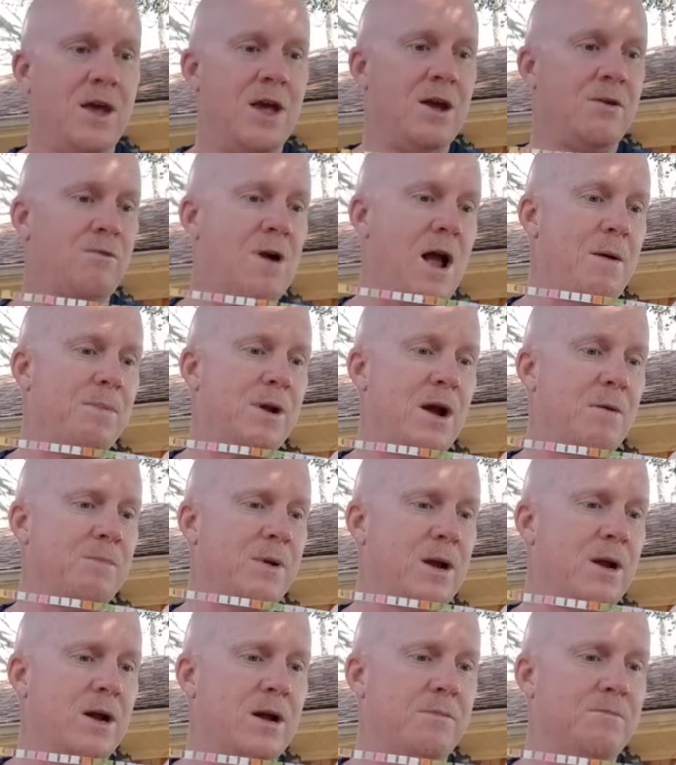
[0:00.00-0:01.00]
wrap it up
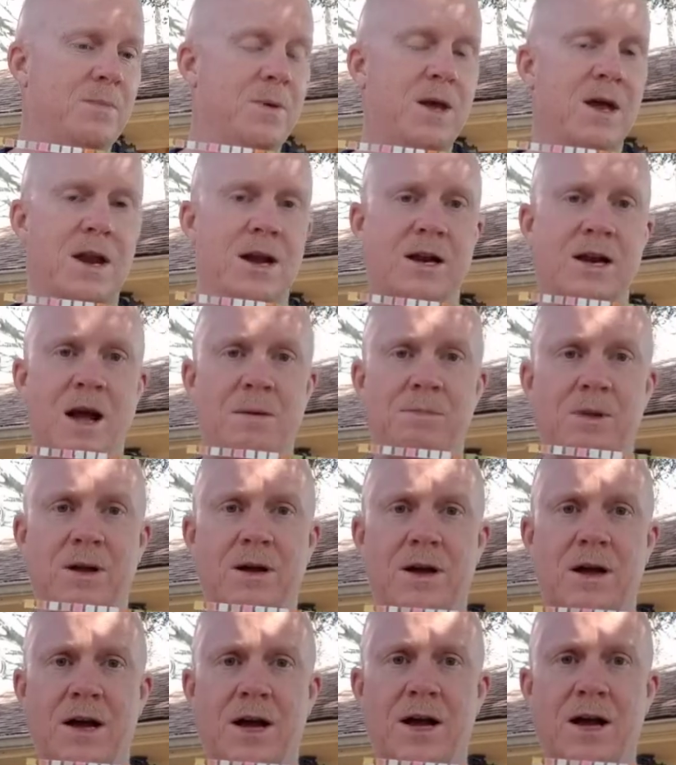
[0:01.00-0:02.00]
in a couple
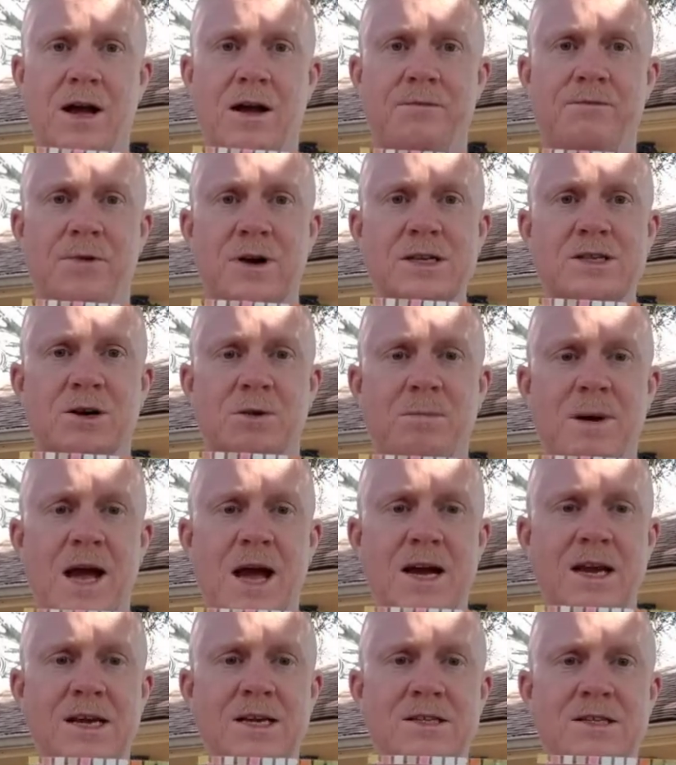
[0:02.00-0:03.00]
of freezer
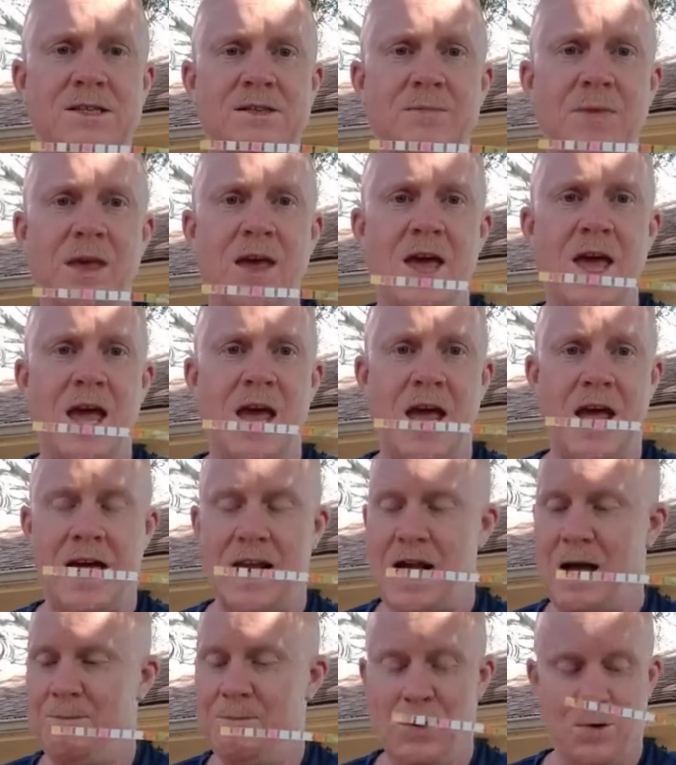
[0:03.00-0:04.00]
baggies,
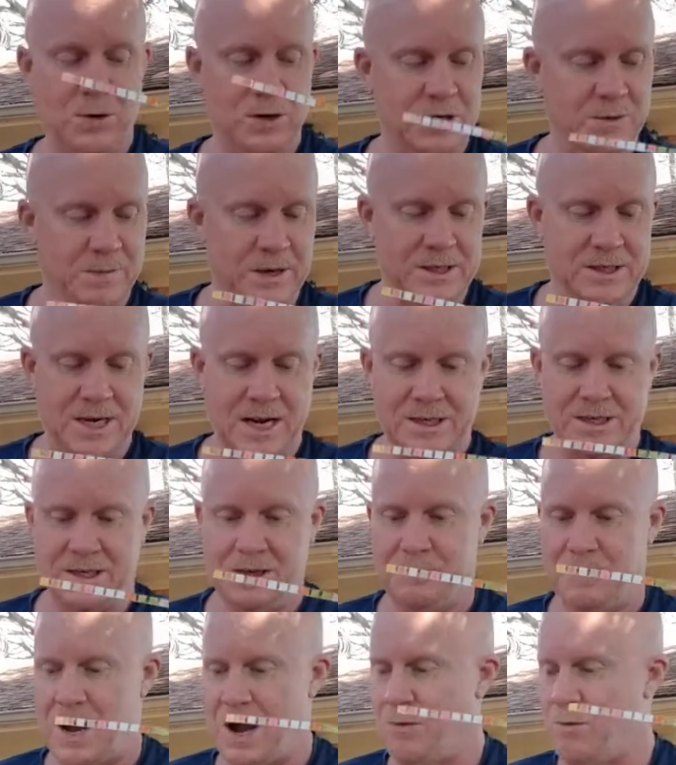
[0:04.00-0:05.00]
and I'm going to be
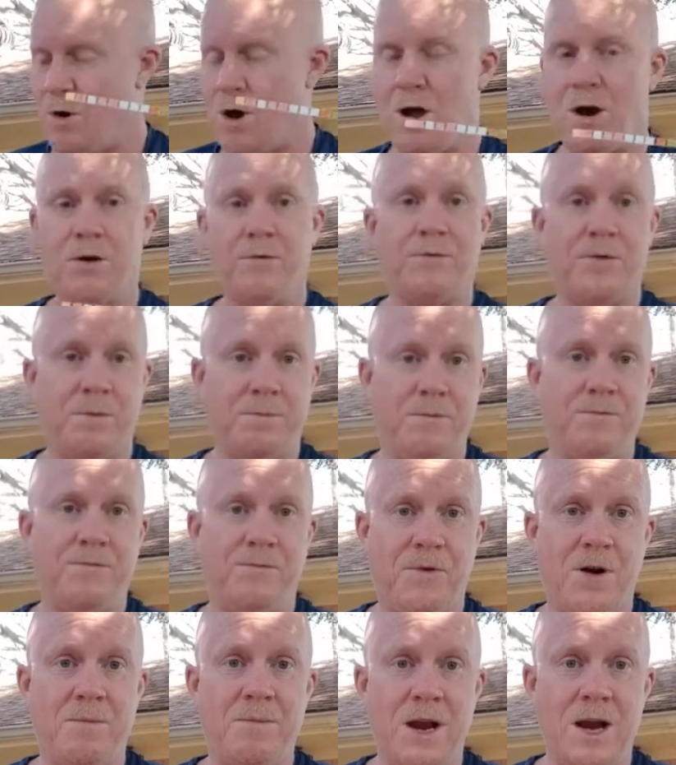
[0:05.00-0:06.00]
testing my water
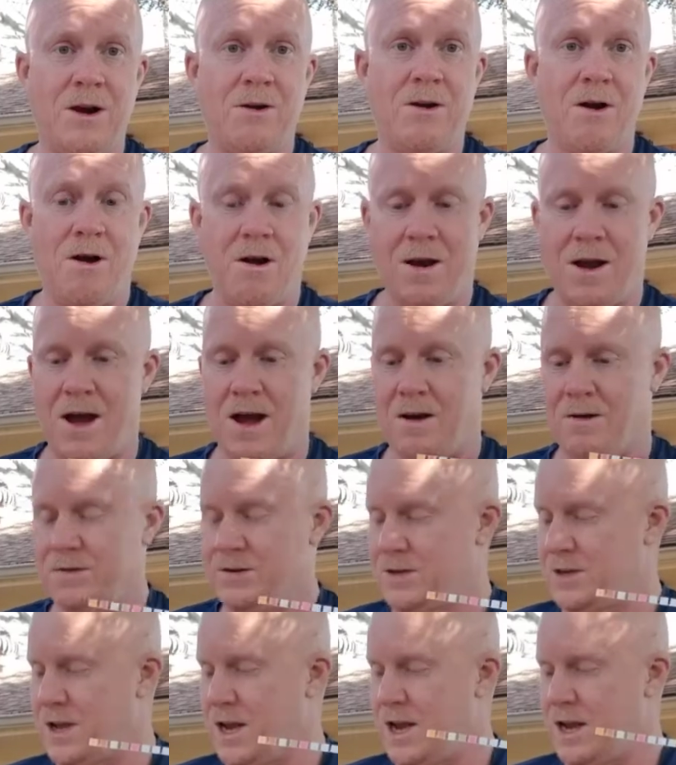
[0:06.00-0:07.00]
from here on out.
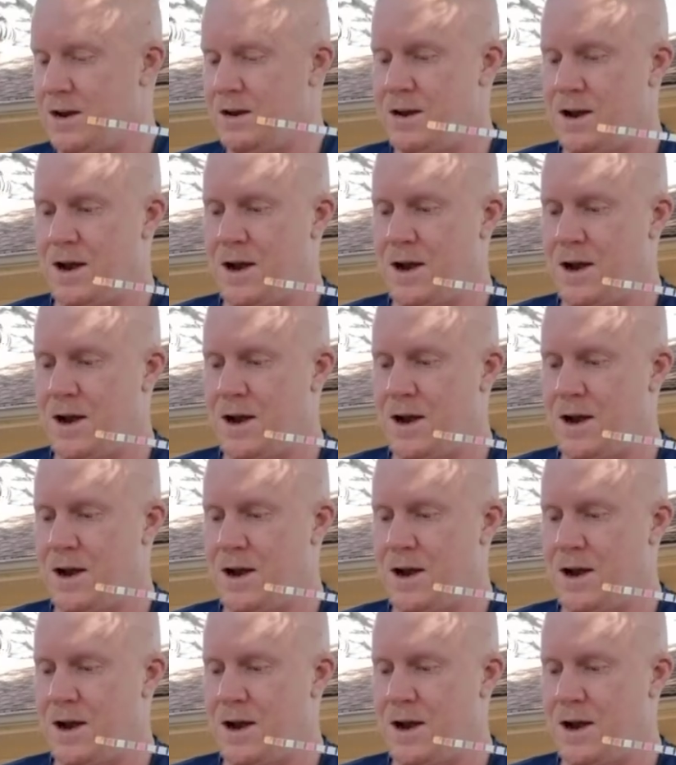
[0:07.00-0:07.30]
And